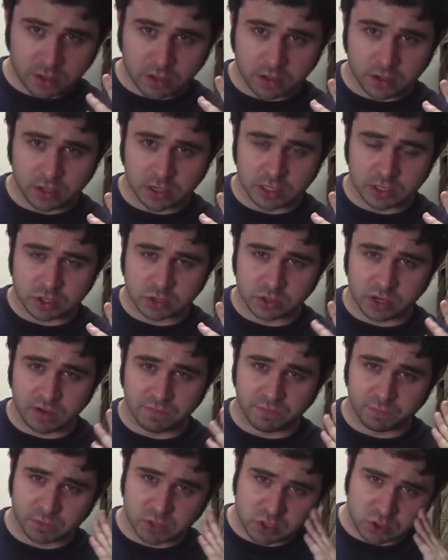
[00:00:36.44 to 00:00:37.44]
You heard it
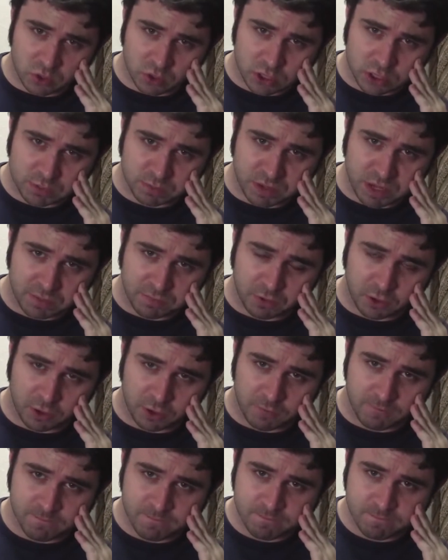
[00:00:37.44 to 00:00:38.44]
straight from the source,
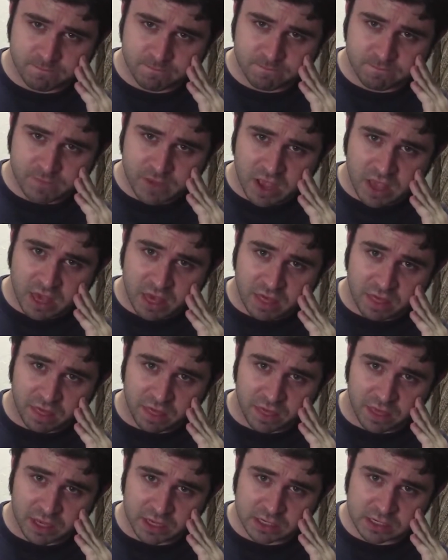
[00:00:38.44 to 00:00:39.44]
people.
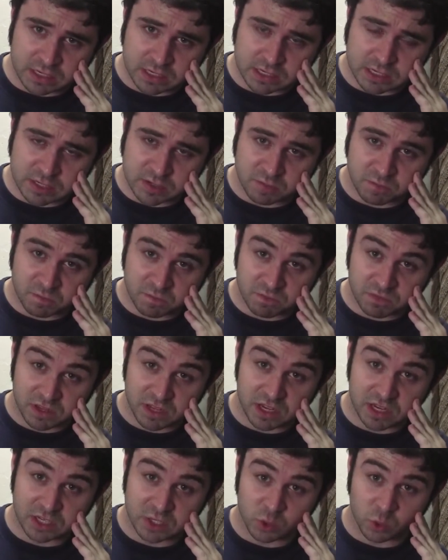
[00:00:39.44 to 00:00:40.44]
This
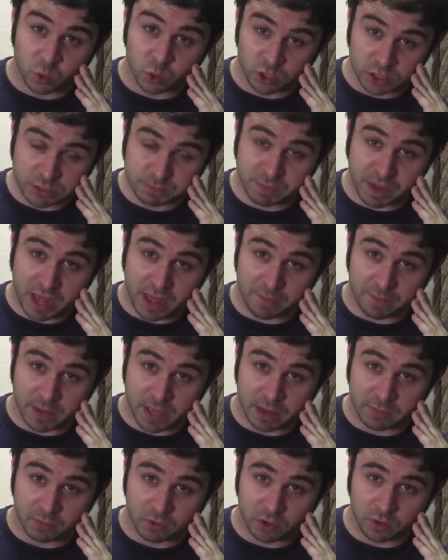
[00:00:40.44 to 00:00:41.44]
is a worse
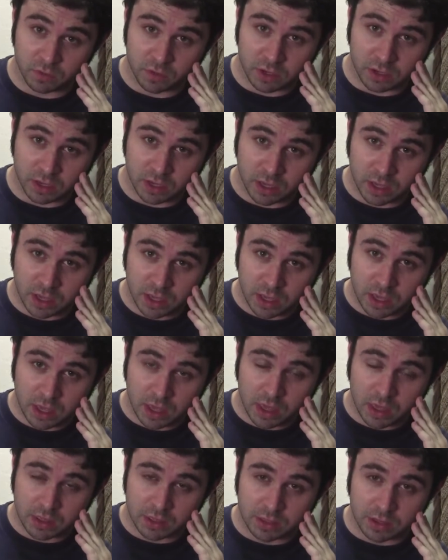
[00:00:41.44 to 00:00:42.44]
Batman movie
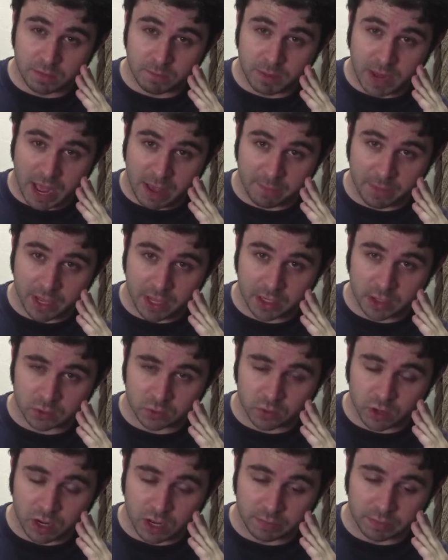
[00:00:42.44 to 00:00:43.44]
than Batman
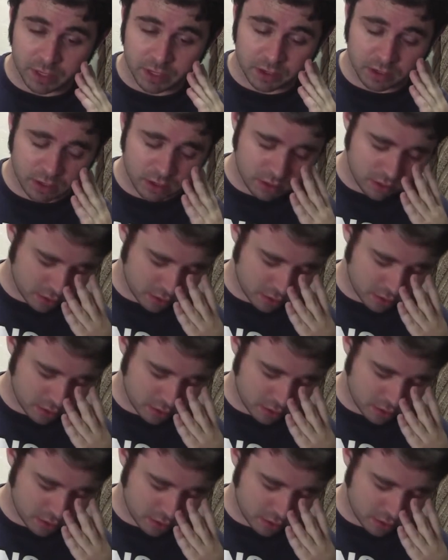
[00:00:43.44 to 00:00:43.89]
and Robin.